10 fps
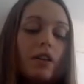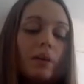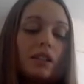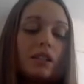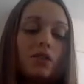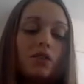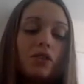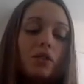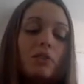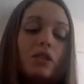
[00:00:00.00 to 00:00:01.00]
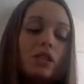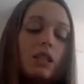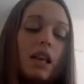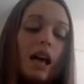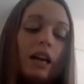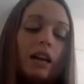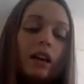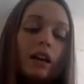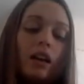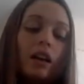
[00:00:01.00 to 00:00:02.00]
My sister called me. She's like,
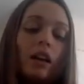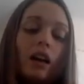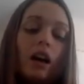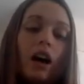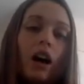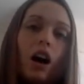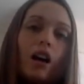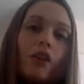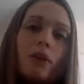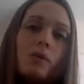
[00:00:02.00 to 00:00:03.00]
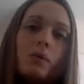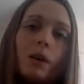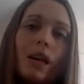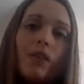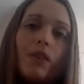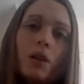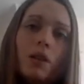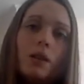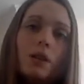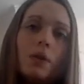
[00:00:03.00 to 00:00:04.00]
"Are those
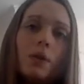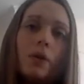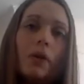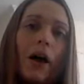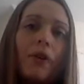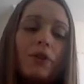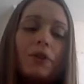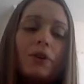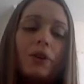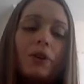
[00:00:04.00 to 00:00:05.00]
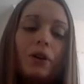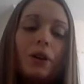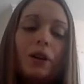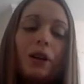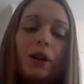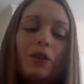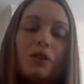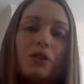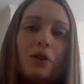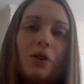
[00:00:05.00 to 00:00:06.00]
weevils or lavender in
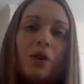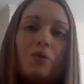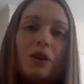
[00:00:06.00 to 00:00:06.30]
the salt?"